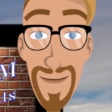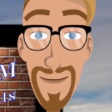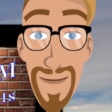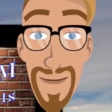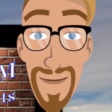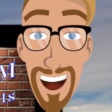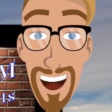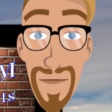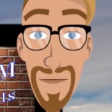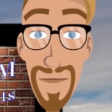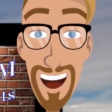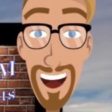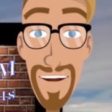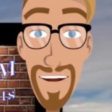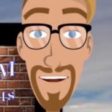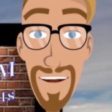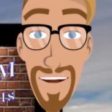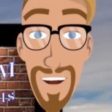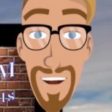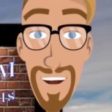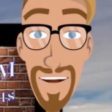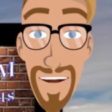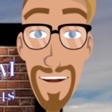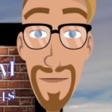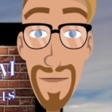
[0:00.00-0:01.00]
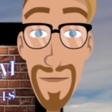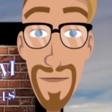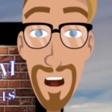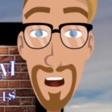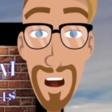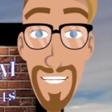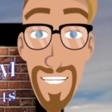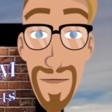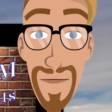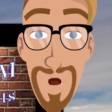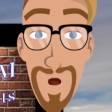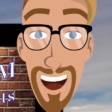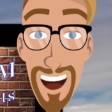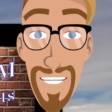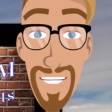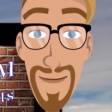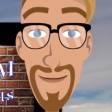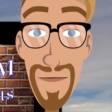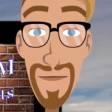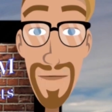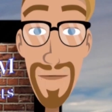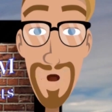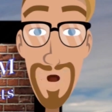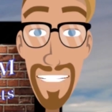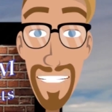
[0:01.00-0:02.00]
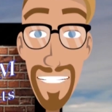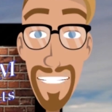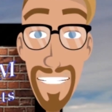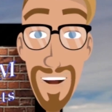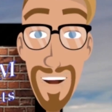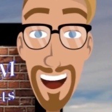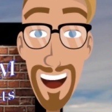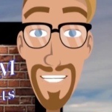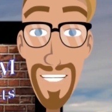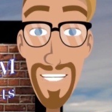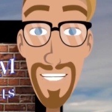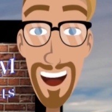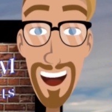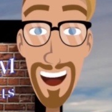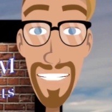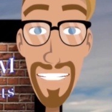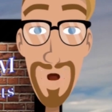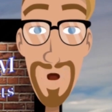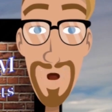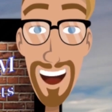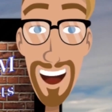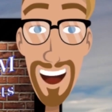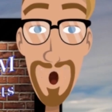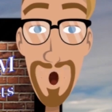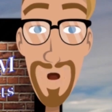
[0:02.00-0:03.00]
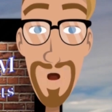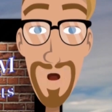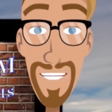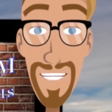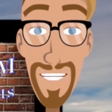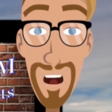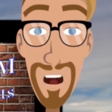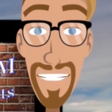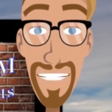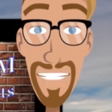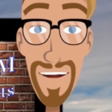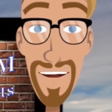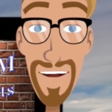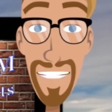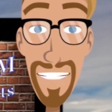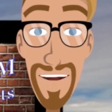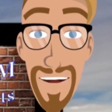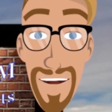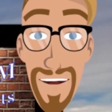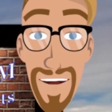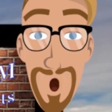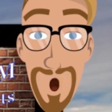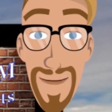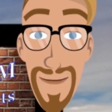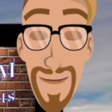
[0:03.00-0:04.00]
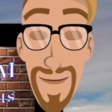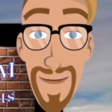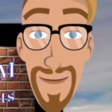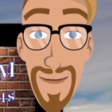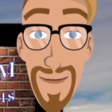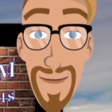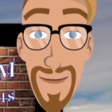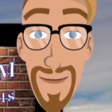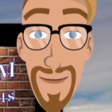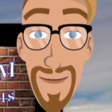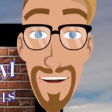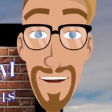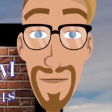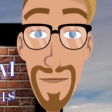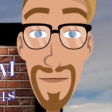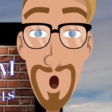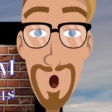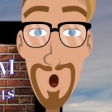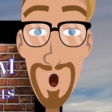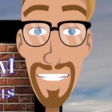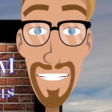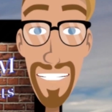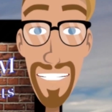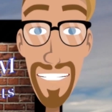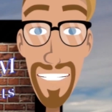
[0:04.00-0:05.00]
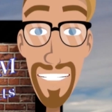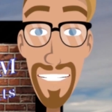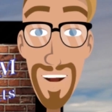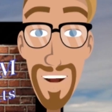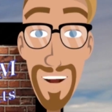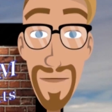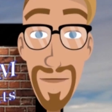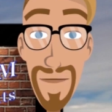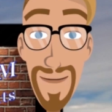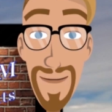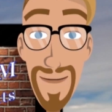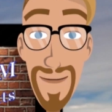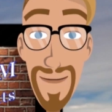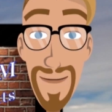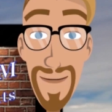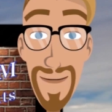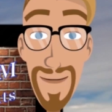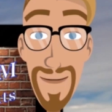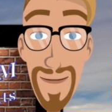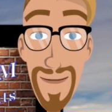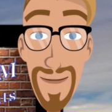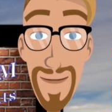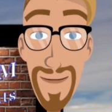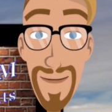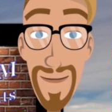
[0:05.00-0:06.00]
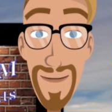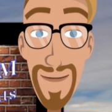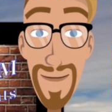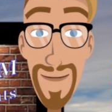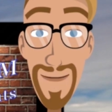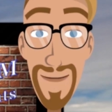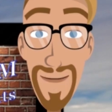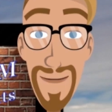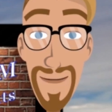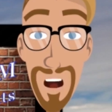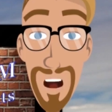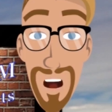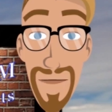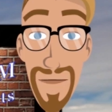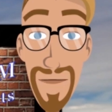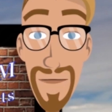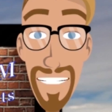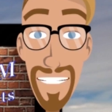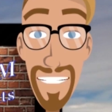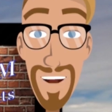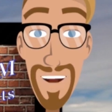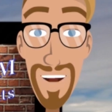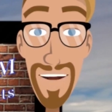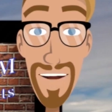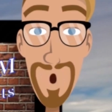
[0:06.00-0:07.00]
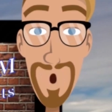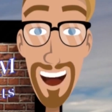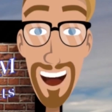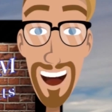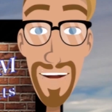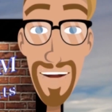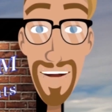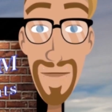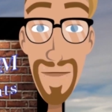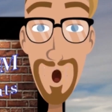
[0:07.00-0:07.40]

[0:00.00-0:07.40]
But when he claims that a private person like Reds Rhetorics does CGI, he passes a limit. Especially when he